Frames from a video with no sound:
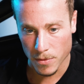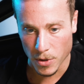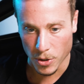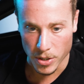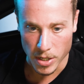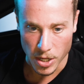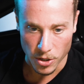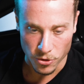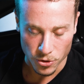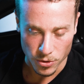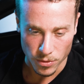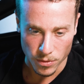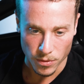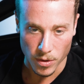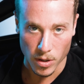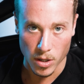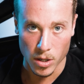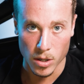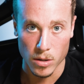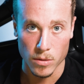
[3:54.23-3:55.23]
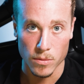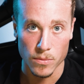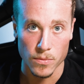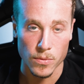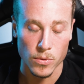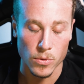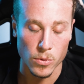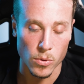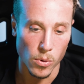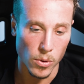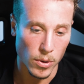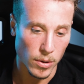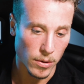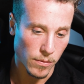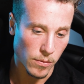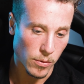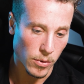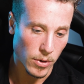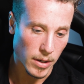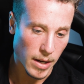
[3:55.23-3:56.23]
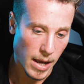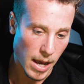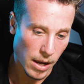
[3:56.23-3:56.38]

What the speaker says: variations of going for an